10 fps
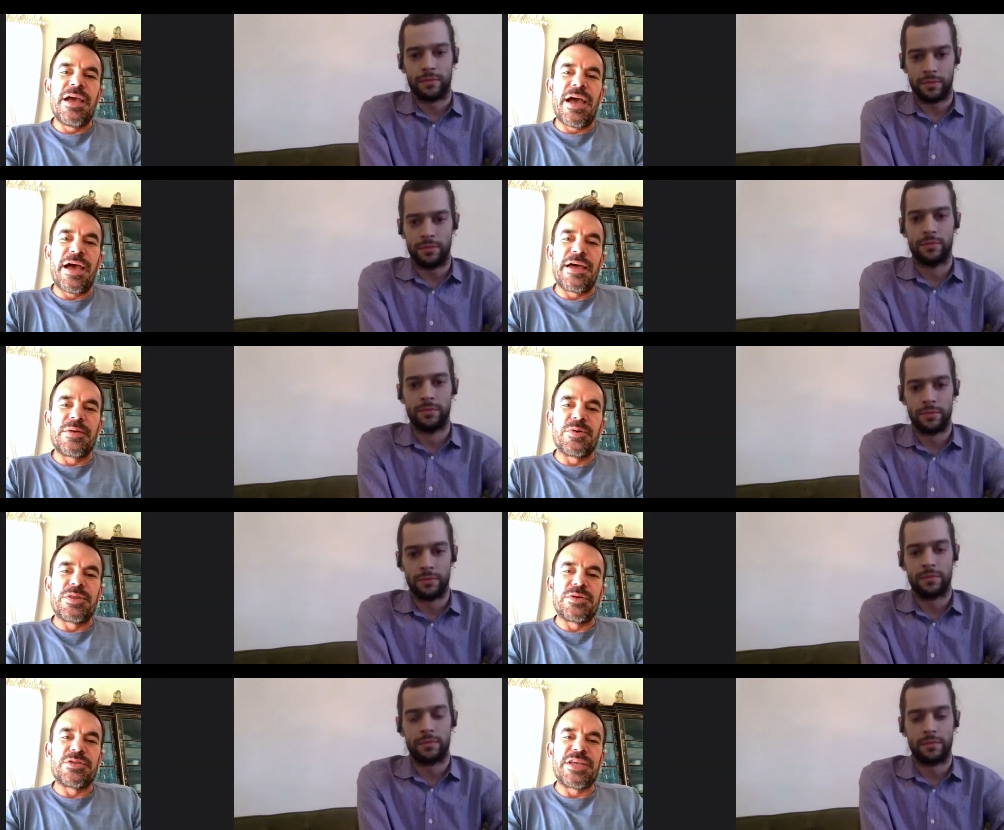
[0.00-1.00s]
Speaker 1: And what
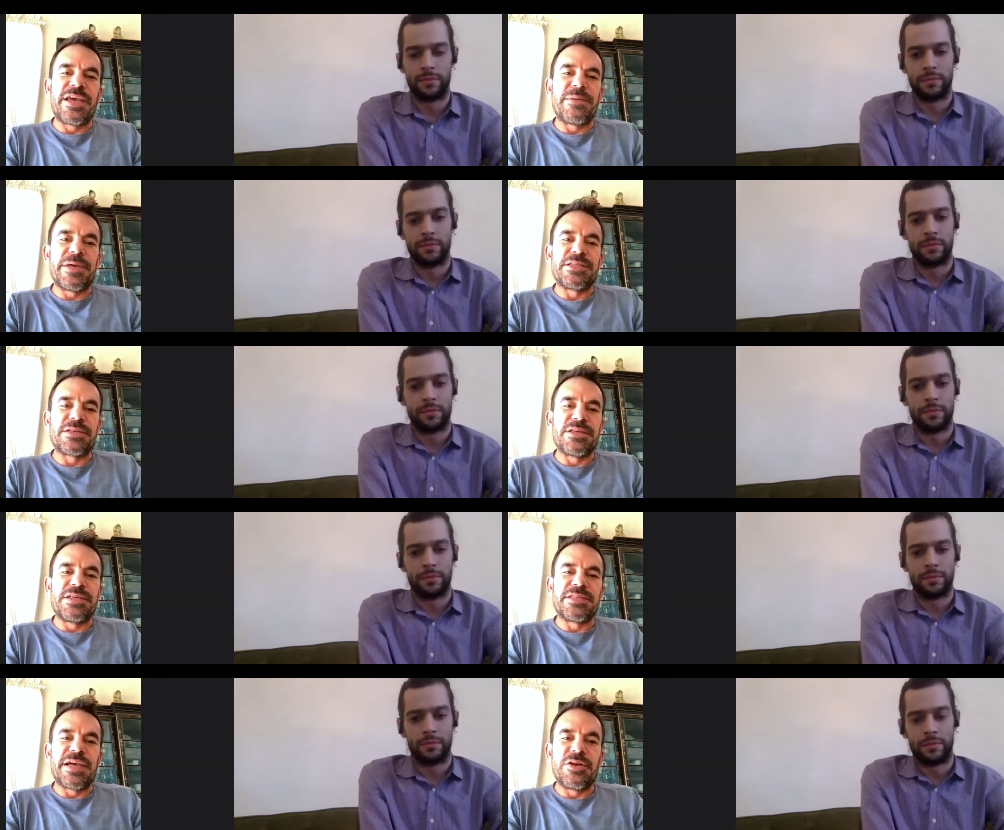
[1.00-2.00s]
they're saying basically
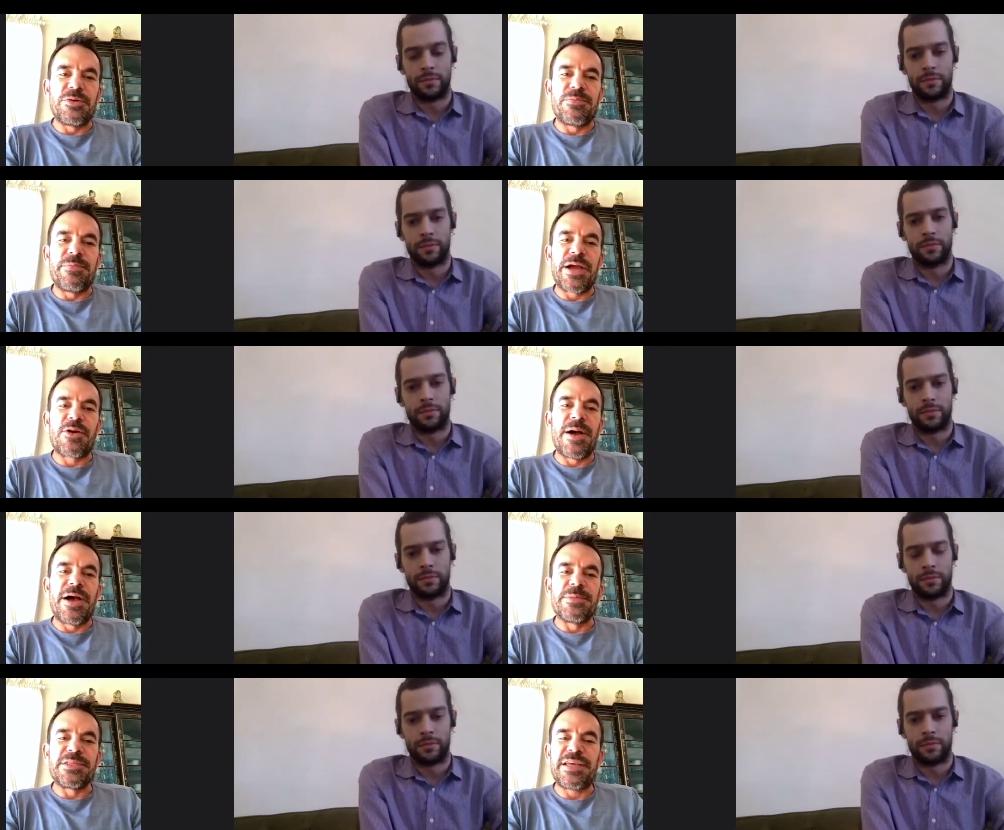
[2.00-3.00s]
is that your
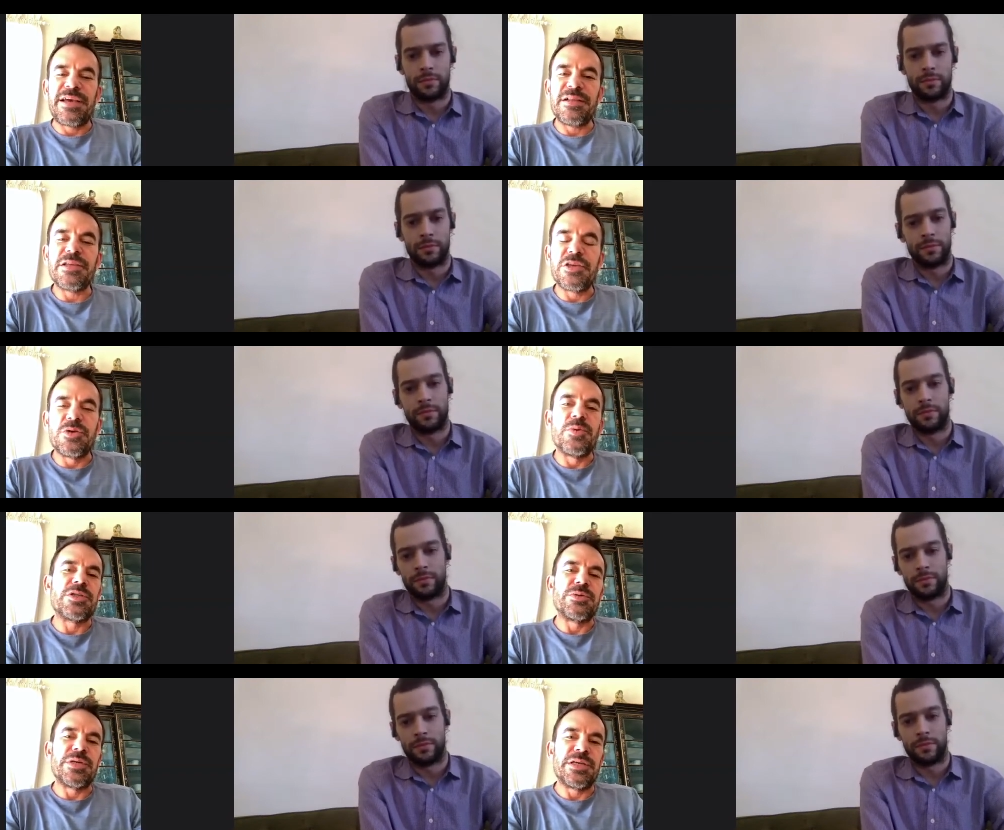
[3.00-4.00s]
microbiome is telling you what
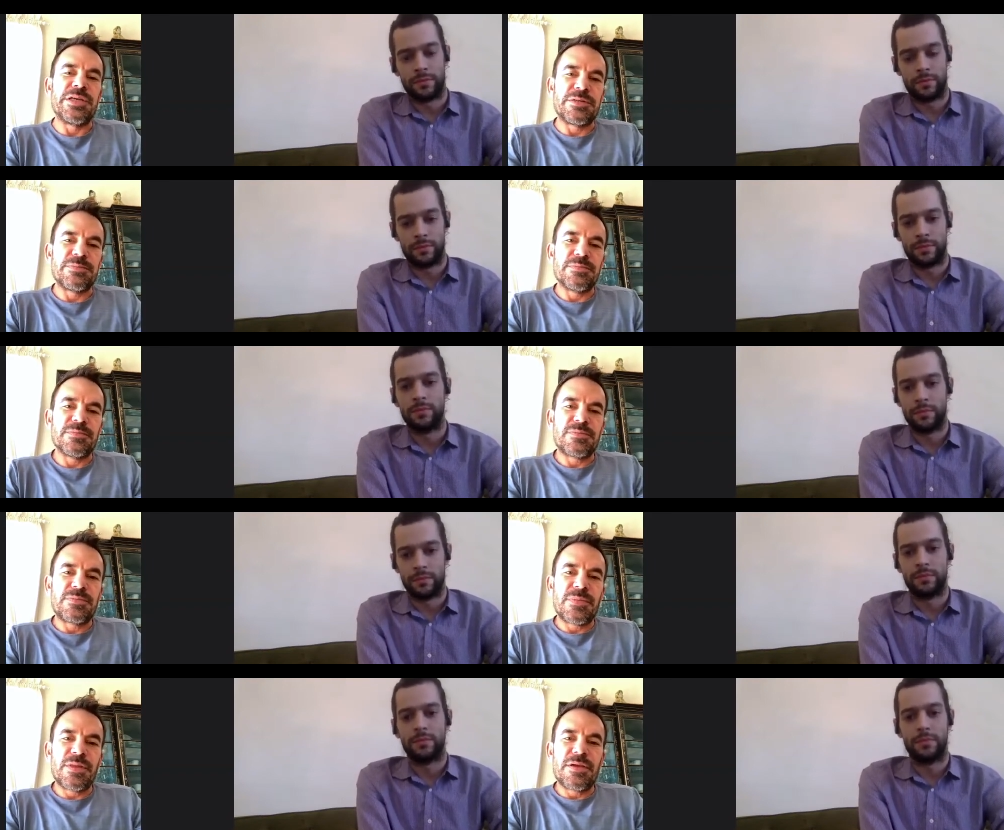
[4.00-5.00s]
to eat,
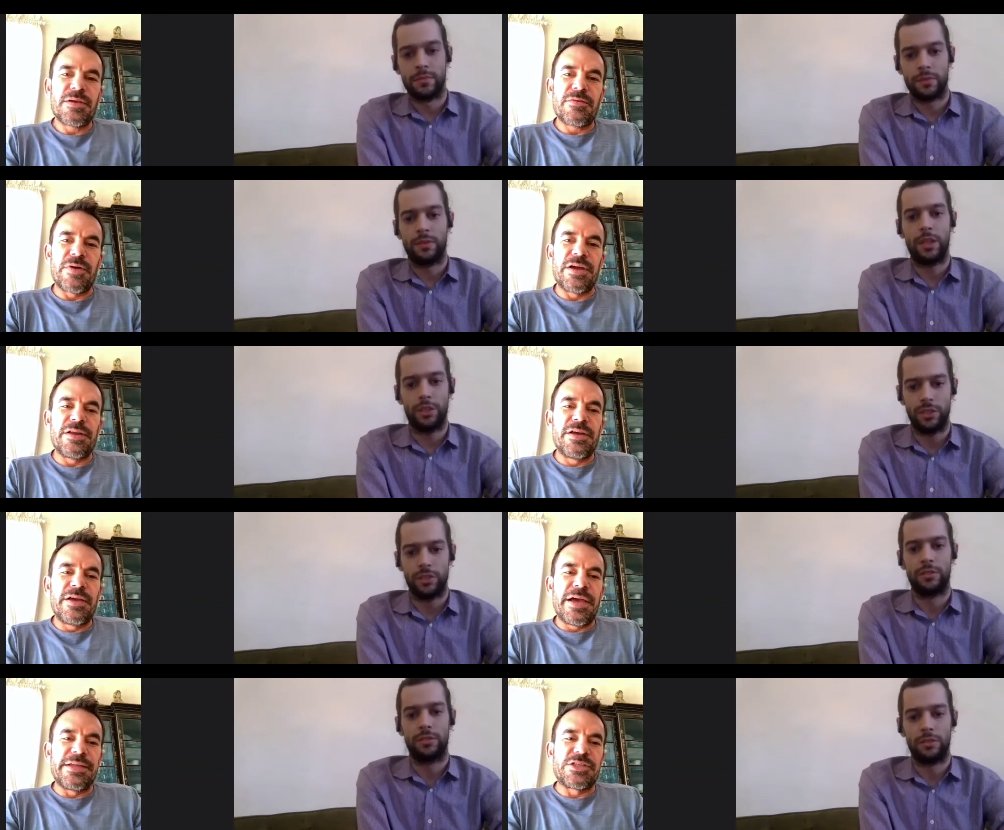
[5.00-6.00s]
right?
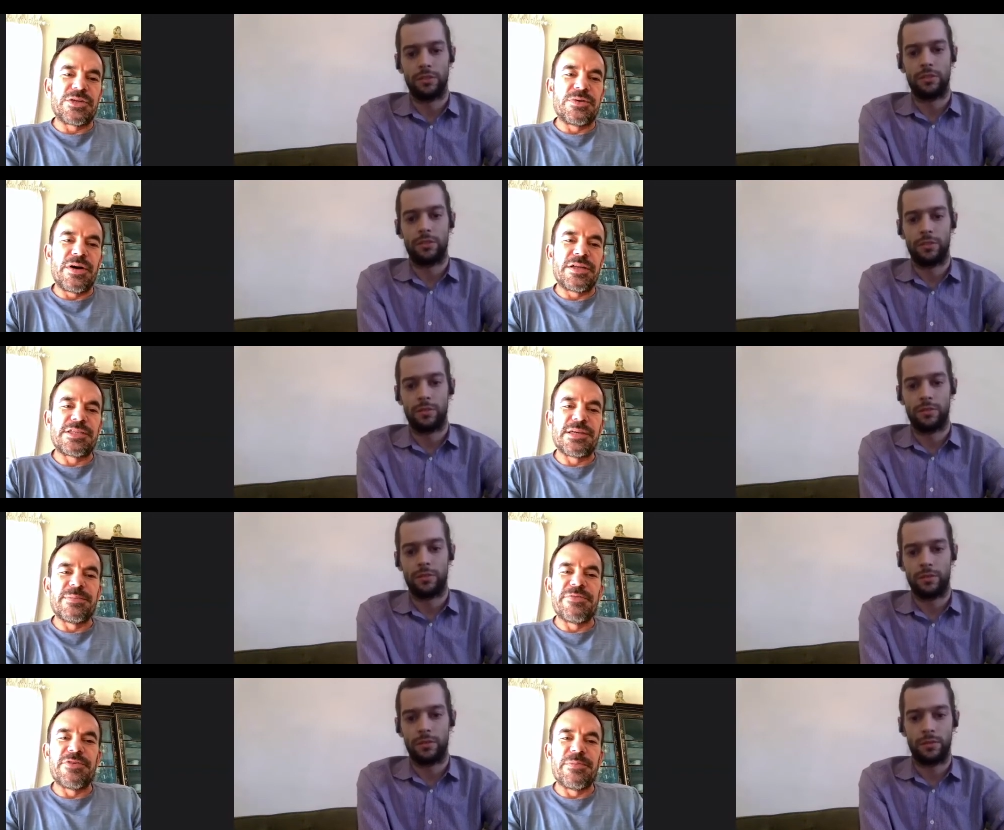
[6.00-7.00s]
Gotcha. so on some
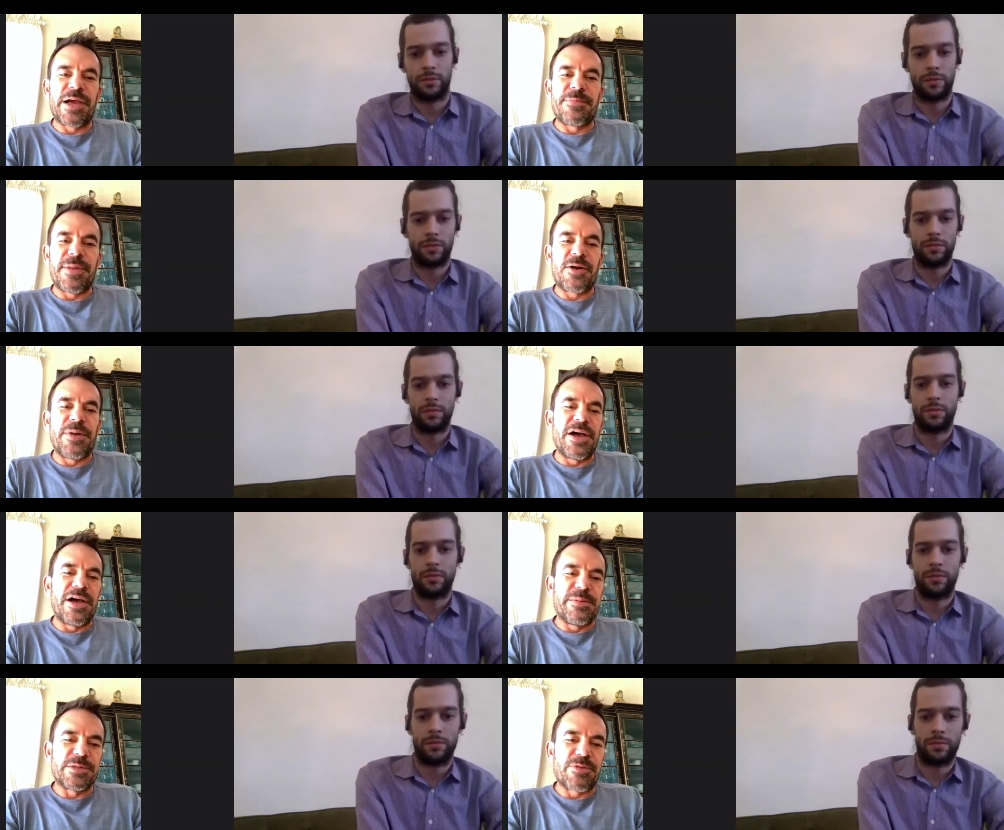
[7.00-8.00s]
level, my
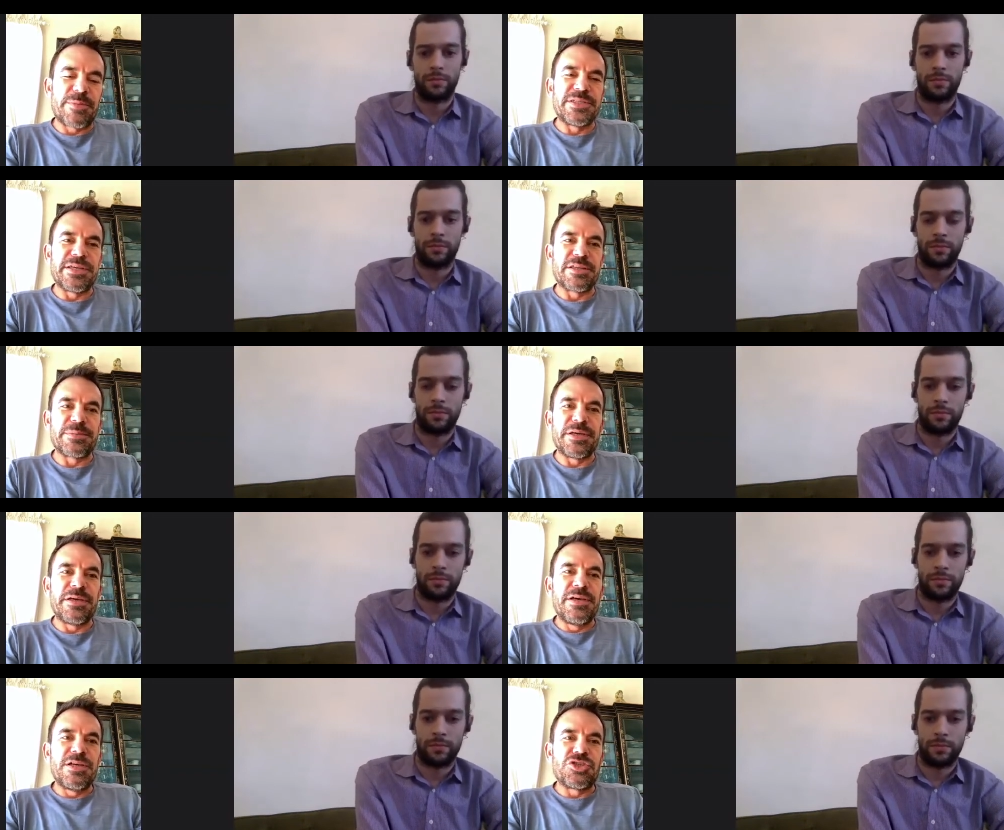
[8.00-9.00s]
microbiome is probably telling me
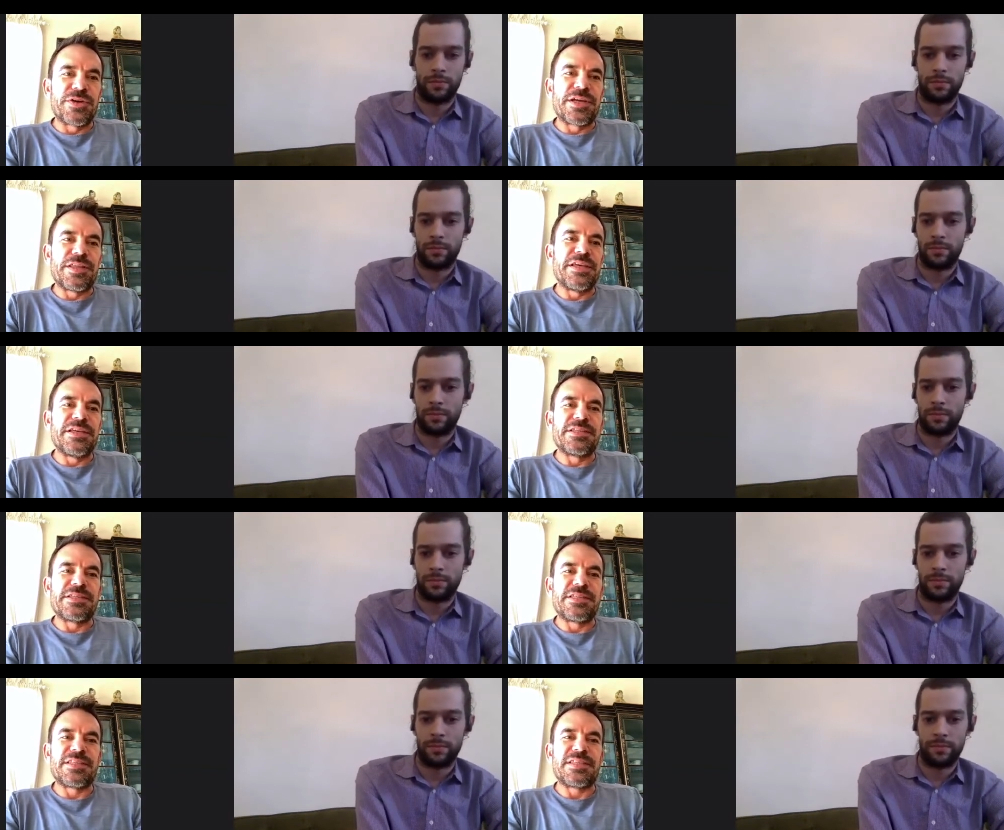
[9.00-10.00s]
drink these
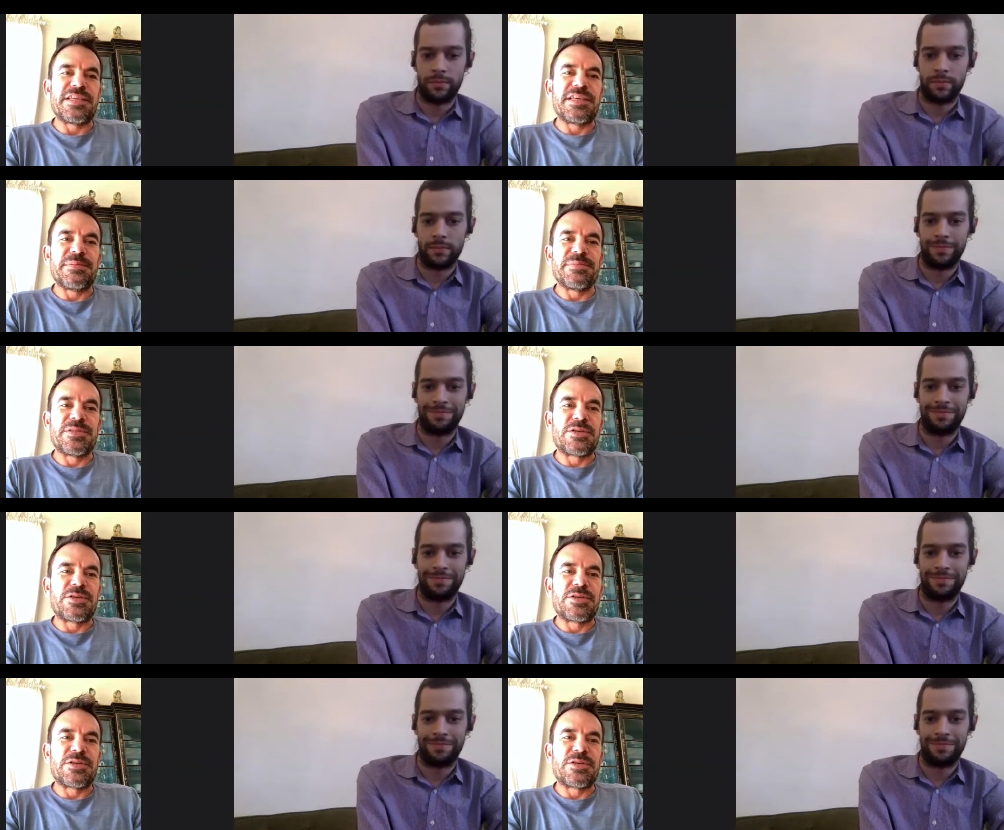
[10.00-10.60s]
steamed